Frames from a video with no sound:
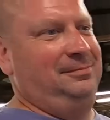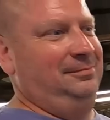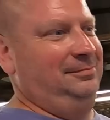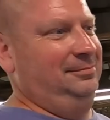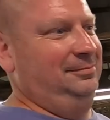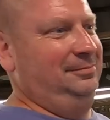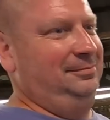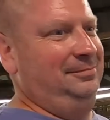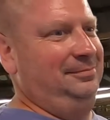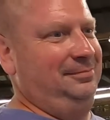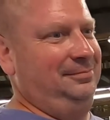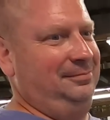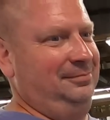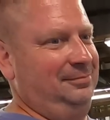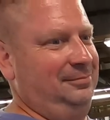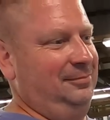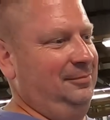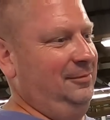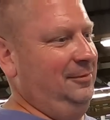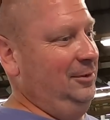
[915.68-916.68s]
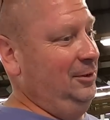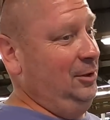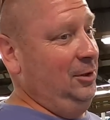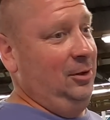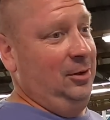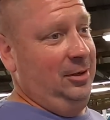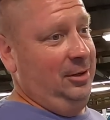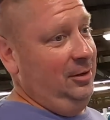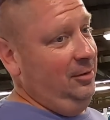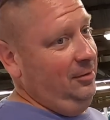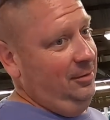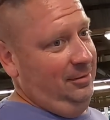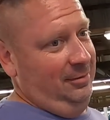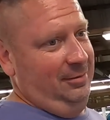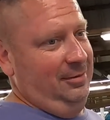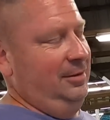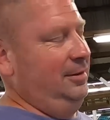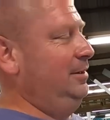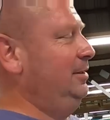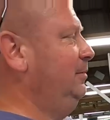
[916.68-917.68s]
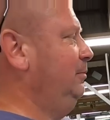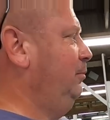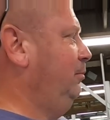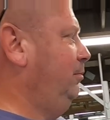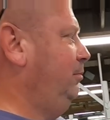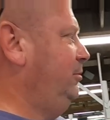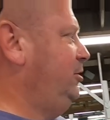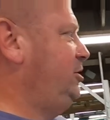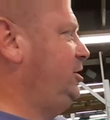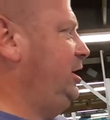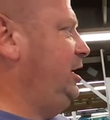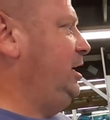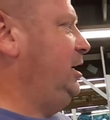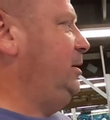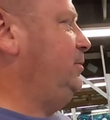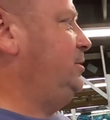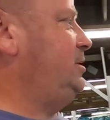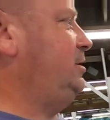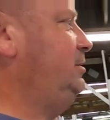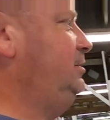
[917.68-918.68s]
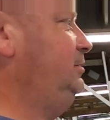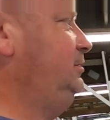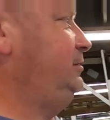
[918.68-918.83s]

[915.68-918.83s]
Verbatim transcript: then come buy one. Dude, you. James,